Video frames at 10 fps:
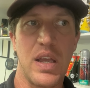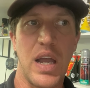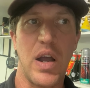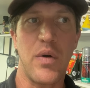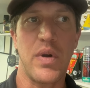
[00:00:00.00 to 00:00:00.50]

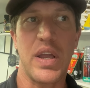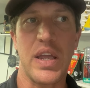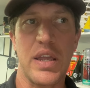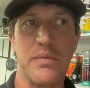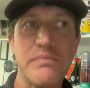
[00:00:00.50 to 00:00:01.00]
how
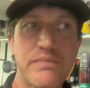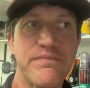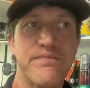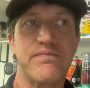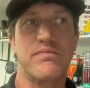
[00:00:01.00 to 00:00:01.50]
a
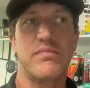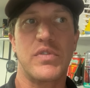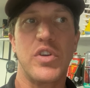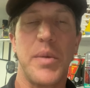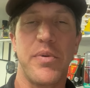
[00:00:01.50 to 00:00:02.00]

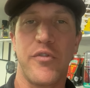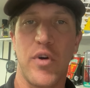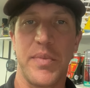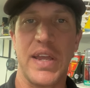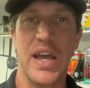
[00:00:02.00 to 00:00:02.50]
top
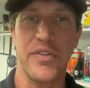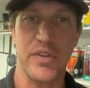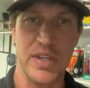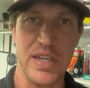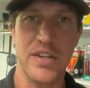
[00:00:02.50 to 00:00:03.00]
performing
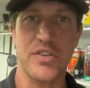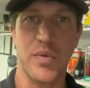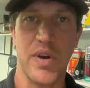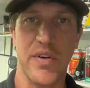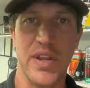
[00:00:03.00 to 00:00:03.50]
athlete gets to
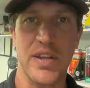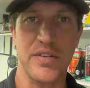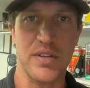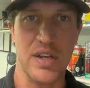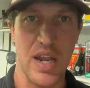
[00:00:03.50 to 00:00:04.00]
where he
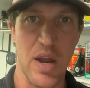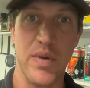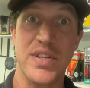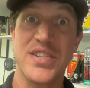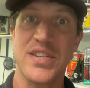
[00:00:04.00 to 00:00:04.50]
is and how
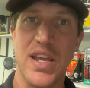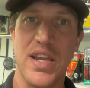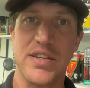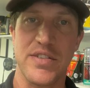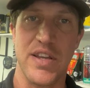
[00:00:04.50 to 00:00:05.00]
he
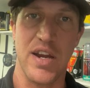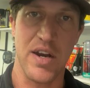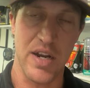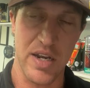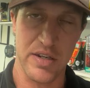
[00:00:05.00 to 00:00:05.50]
stays there
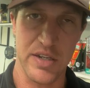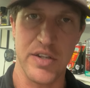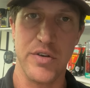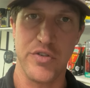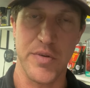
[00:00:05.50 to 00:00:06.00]
and
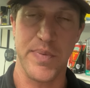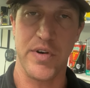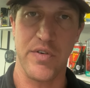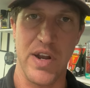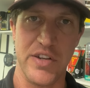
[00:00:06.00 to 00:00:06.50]
continues to
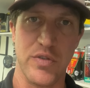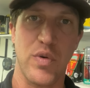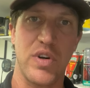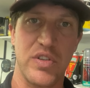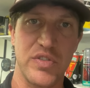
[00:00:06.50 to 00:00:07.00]
progress
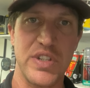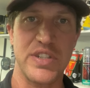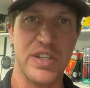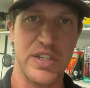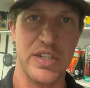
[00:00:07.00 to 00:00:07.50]
or at
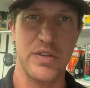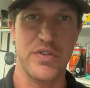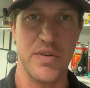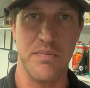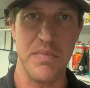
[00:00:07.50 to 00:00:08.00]
least
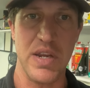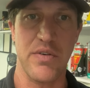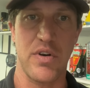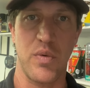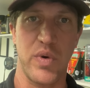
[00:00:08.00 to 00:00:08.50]
continues to
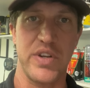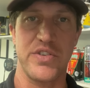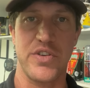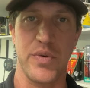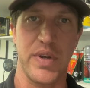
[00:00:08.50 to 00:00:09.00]
mirror what
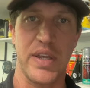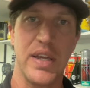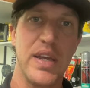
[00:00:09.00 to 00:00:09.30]
he's doing.